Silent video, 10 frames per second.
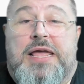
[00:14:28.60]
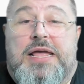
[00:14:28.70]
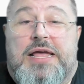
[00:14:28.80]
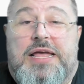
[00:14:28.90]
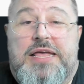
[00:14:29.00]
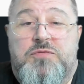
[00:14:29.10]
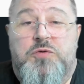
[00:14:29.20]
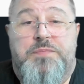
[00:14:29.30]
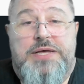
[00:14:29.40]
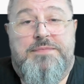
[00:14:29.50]
It would
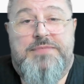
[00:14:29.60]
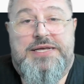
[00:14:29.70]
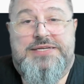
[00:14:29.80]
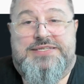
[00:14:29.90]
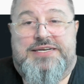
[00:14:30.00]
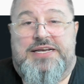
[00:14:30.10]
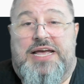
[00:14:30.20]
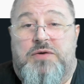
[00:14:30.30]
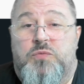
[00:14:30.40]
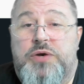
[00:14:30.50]
be amazing,
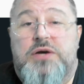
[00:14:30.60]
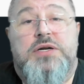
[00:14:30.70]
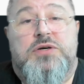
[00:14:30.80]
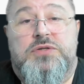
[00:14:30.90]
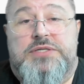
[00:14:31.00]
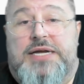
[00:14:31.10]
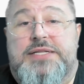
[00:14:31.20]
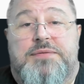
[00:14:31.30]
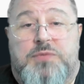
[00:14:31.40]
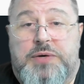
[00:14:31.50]
and we're gonna contact
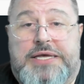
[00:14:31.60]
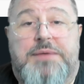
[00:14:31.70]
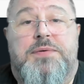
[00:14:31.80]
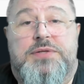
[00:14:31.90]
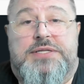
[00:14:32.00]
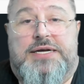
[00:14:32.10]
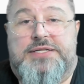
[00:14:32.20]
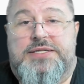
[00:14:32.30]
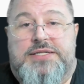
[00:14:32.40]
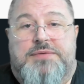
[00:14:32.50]
them. We keep
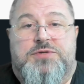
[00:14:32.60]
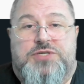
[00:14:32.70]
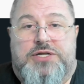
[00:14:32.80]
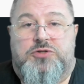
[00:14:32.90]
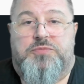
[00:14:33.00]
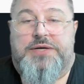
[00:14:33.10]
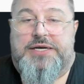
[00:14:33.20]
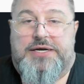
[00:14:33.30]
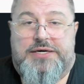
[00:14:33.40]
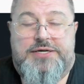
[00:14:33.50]
contacting them, trying to make
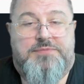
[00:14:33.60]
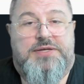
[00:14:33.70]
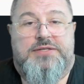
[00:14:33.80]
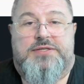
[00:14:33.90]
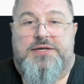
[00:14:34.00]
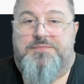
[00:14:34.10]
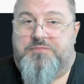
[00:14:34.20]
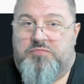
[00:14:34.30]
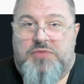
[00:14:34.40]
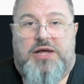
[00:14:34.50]
agreement and
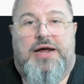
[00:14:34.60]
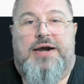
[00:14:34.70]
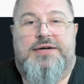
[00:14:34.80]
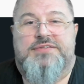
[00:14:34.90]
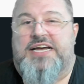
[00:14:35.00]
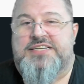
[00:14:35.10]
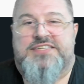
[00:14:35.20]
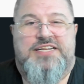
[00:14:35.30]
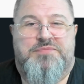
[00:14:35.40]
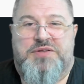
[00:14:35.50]
ask
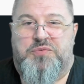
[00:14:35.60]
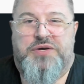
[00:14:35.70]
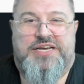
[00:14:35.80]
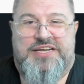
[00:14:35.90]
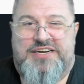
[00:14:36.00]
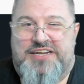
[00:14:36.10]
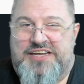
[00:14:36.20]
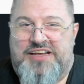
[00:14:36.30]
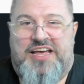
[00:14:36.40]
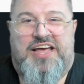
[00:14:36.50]
them if we can
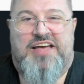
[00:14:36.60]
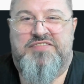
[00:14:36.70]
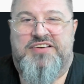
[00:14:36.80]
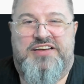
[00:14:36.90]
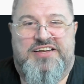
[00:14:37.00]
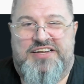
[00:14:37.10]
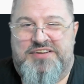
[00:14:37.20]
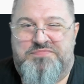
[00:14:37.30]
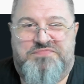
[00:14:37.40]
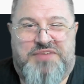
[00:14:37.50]
have a
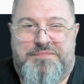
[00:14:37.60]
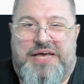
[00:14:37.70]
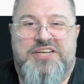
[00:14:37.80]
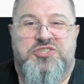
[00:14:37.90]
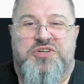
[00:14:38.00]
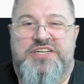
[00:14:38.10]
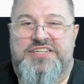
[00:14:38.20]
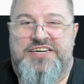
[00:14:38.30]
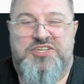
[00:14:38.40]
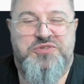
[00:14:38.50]
mention in their
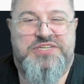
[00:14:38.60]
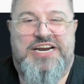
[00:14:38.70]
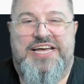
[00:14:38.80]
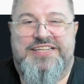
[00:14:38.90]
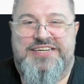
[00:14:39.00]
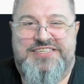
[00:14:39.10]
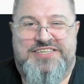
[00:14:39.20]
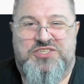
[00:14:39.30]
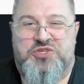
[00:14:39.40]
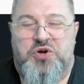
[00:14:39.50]
newsletters and
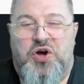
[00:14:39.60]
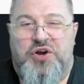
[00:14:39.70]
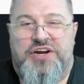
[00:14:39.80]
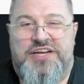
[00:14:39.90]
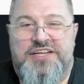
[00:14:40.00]
so on.